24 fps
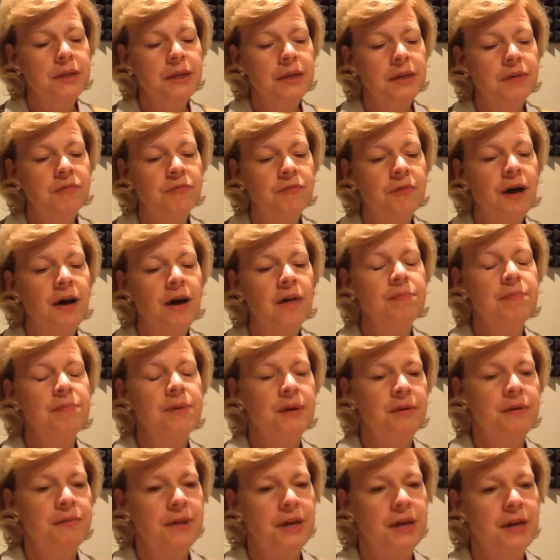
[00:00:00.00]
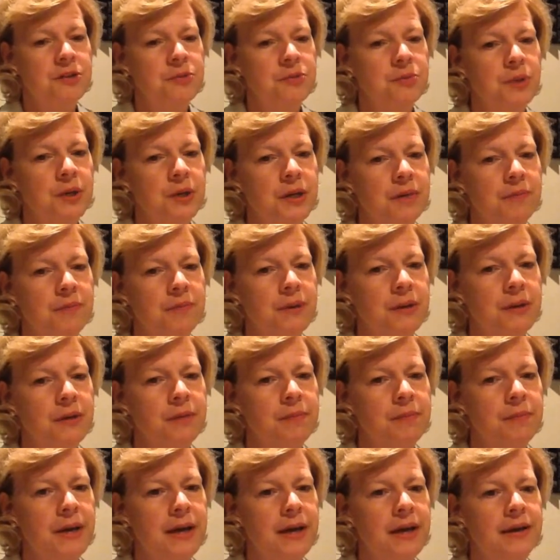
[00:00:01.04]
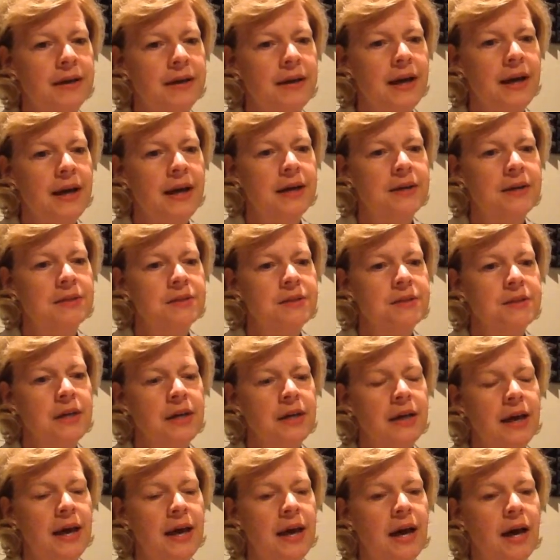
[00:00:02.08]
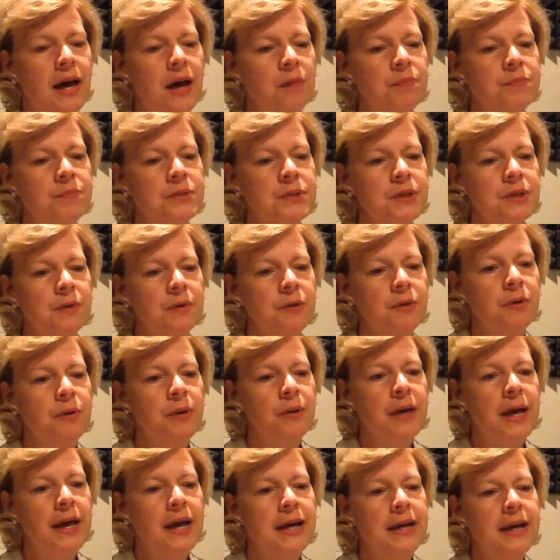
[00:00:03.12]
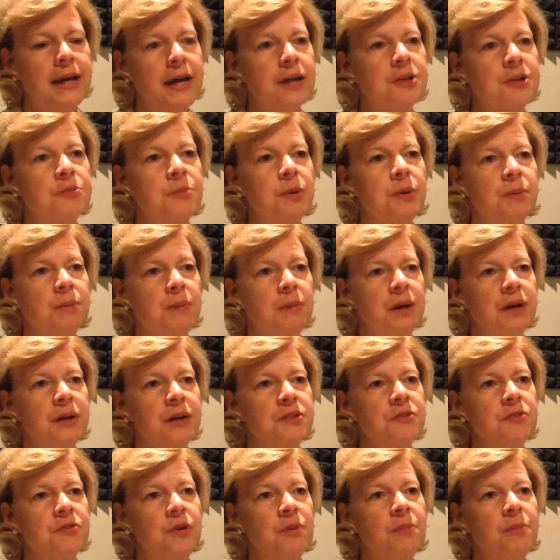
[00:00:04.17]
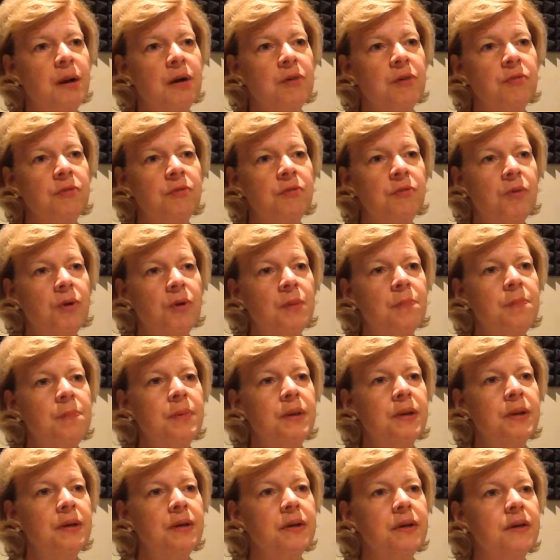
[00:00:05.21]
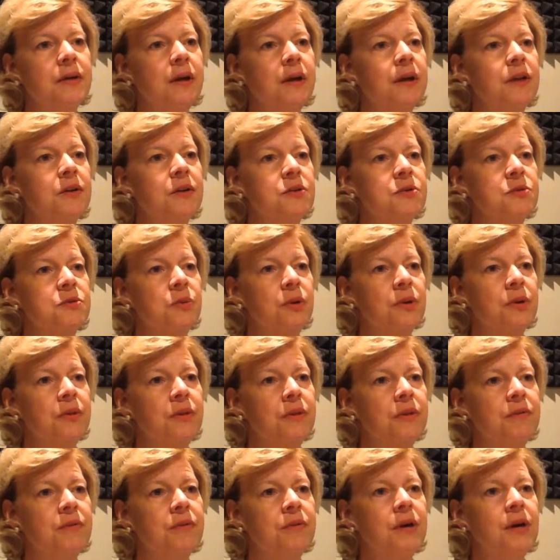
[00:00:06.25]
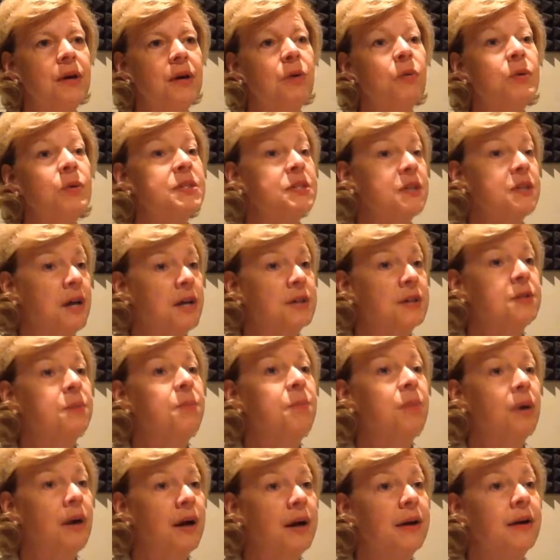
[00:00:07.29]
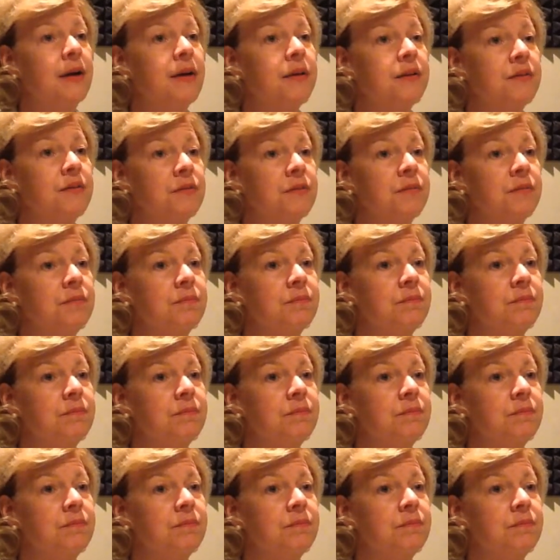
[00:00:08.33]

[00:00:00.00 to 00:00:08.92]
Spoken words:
involvement of the Export-Import Bank has helped create export markets for about $4 billion worth of Wisconsin products.